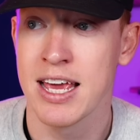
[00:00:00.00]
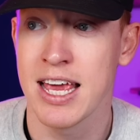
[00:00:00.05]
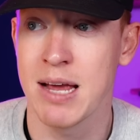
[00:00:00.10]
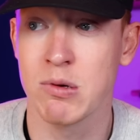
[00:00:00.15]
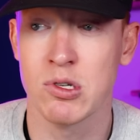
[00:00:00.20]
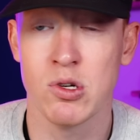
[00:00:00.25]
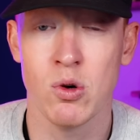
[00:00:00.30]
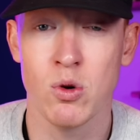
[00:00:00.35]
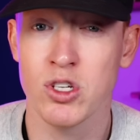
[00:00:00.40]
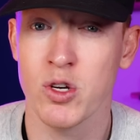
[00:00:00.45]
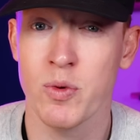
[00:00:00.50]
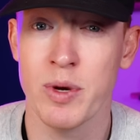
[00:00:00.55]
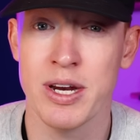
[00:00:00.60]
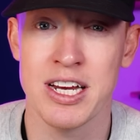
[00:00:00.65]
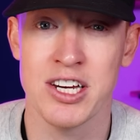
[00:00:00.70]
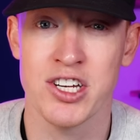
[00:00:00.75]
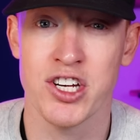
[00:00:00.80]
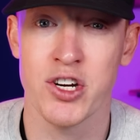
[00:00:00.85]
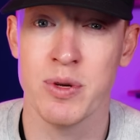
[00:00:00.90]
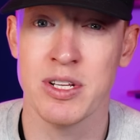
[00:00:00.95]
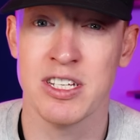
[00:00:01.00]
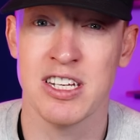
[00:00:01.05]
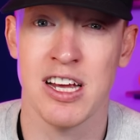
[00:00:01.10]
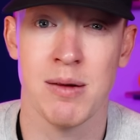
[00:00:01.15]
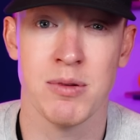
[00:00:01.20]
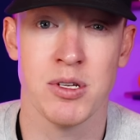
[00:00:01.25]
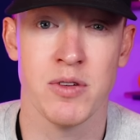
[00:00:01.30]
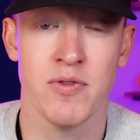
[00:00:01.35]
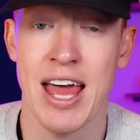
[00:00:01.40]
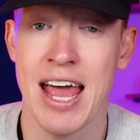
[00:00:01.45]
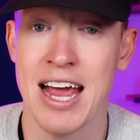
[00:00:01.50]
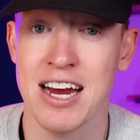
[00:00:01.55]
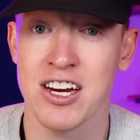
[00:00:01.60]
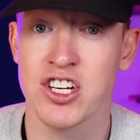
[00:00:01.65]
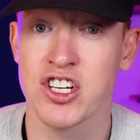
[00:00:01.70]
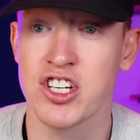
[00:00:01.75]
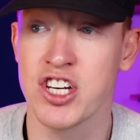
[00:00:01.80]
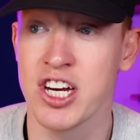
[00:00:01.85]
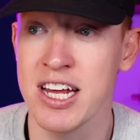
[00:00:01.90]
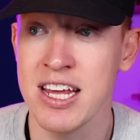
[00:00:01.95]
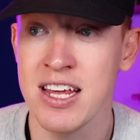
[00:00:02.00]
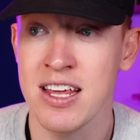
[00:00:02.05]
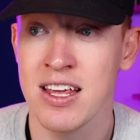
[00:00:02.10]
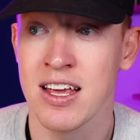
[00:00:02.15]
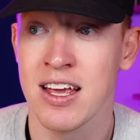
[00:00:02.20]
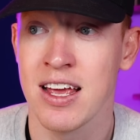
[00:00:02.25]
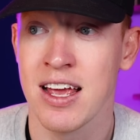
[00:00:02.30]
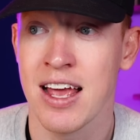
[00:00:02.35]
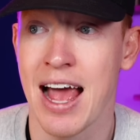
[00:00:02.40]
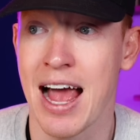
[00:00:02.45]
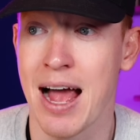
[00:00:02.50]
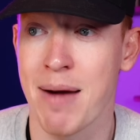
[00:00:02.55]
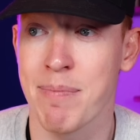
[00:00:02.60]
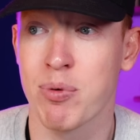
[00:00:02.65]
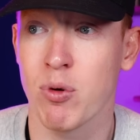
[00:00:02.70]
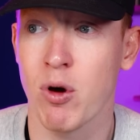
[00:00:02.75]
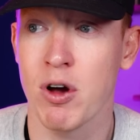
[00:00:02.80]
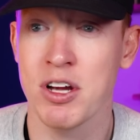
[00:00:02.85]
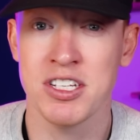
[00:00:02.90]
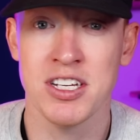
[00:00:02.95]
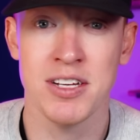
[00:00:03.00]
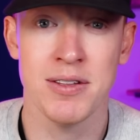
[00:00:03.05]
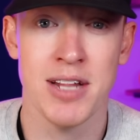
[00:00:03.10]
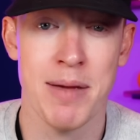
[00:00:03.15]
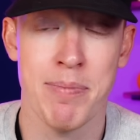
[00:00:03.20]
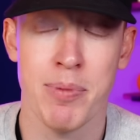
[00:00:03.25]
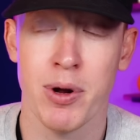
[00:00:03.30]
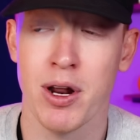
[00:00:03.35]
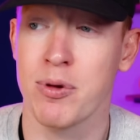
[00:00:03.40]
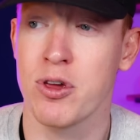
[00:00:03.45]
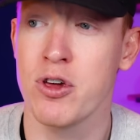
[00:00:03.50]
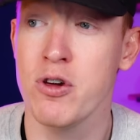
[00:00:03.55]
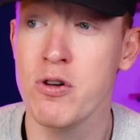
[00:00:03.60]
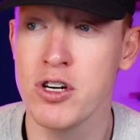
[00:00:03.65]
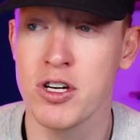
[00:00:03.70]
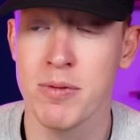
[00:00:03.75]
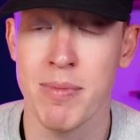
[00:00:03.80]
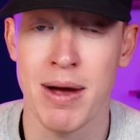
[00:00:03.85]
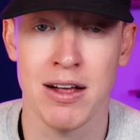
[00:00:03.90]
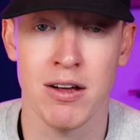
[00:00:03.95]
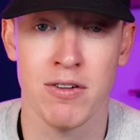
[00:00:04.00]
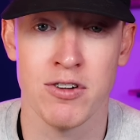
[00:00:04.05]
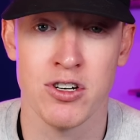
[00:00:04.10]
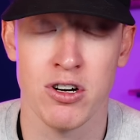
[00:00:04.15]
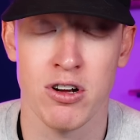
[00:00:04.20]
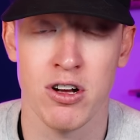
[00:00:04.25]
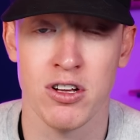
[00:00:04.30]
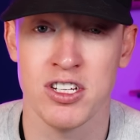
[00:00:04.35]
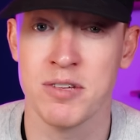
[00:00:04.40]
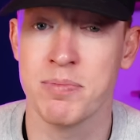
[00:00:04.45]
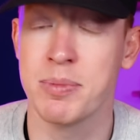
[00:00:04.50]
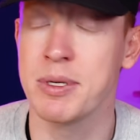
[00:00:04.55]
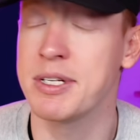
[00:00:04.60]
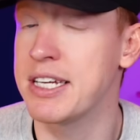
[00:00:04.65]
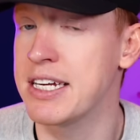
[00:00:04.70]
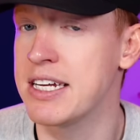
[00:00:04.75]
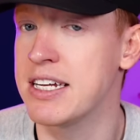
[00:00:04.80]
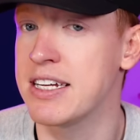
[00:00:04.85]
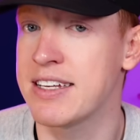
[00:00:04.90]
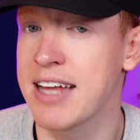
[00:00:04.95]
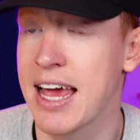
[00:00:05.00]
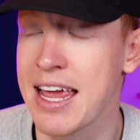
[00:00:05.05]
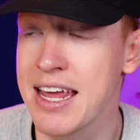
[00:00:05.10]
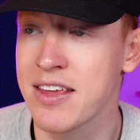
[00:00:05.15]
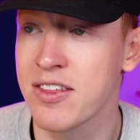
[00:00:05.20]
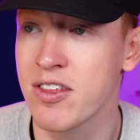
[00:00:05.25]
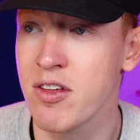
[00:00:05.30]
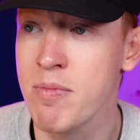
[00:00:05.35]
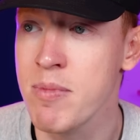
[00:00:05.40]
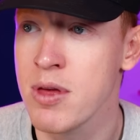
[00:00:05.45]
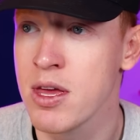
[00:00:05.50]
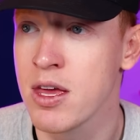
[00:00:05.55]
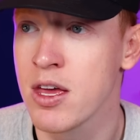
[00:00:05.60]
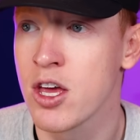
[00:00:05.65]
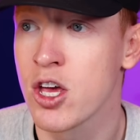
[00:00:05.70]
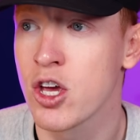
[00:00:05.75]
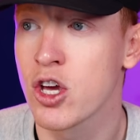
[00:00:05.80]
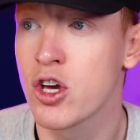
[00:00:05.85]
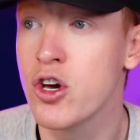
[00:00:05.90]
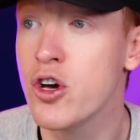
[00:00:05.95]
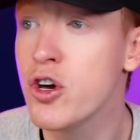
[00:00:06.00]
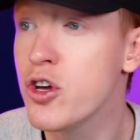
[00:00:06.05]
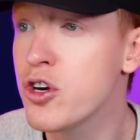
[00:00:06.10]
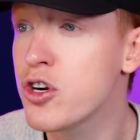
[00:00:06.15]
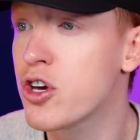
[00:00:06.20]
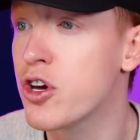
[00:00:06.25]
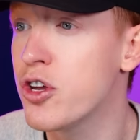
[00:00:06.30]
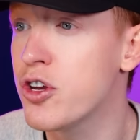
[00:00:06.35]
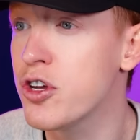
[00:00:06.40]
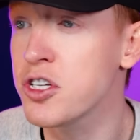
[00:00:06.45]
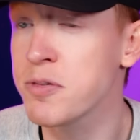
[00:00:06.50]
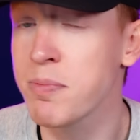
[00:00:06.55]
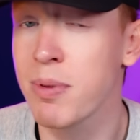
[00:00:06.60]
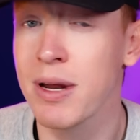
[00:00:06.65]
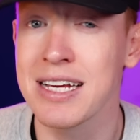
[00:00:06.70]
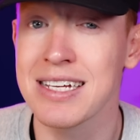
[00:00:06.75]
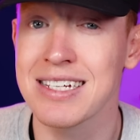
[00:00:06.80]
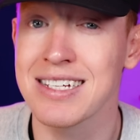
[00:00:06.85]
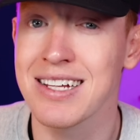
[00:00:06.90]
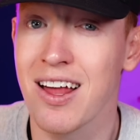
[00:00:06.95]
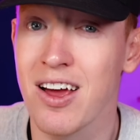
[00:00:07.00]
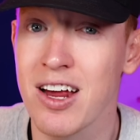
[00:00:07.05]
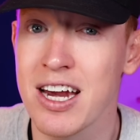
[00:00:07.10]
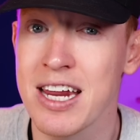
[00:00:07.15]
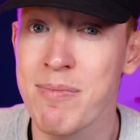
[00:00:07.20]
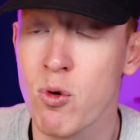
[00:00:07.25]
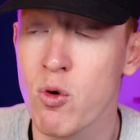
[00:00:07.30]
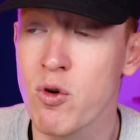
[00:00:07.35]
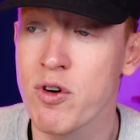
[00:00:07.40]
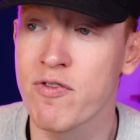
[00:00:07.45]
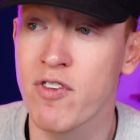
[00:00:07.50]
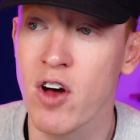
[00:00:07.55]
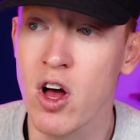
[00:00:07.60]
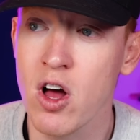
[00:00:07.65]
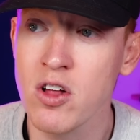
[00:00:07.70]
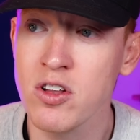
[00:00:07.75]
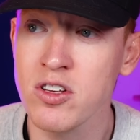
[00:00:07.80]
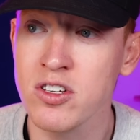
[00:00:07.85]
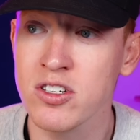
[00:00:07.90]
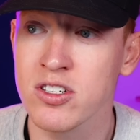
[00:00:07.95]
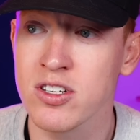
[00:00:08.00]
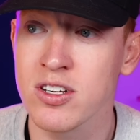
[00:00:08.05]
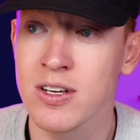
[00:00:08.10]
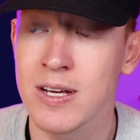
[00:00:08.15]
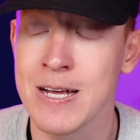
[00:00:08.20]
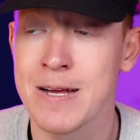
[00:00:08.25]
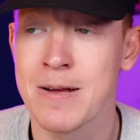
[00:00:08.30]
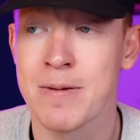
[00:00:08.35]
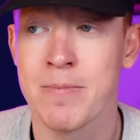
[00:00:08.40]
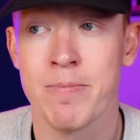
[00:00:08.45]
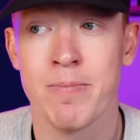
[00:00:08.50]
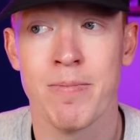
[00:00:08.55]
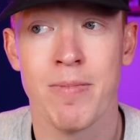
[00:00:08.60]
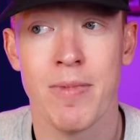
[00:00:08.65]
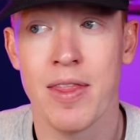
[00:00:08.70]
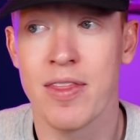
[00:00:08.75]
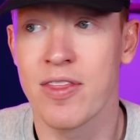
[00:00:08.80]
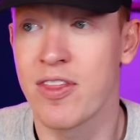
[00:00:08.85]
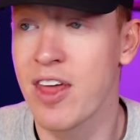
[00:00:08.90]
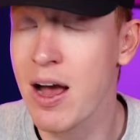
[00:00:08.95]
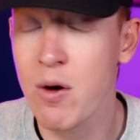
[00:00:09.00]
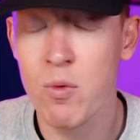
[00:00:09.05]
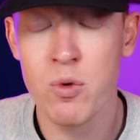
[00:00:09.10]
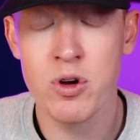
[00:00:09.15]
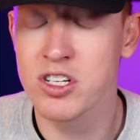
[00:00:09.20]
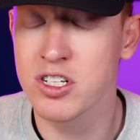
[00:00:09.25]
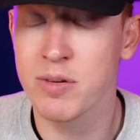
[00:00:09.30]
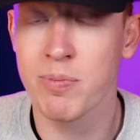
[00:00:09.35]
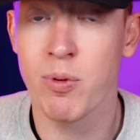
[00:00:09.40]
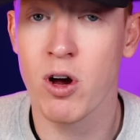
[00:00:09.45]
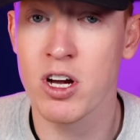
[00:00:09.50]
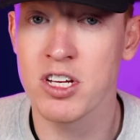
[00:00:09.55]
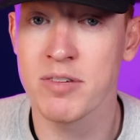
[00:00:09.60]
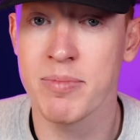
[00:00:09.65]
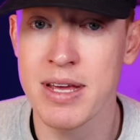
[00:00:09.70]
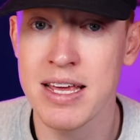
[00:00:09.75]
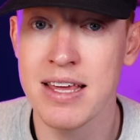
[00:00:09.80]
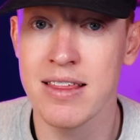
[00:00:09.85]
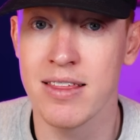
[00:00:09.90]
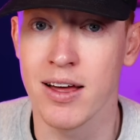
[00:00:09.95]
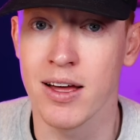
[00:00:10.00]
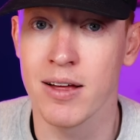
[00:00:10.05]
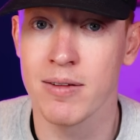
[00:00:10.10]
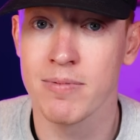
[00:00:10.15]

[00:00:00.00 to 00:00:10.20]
It was also an issue in terms of XG. At Brighton, they put up a huge amount of chances but didn't take them. Could Kudus play slightly more advanced? That wouldn't surprise me either.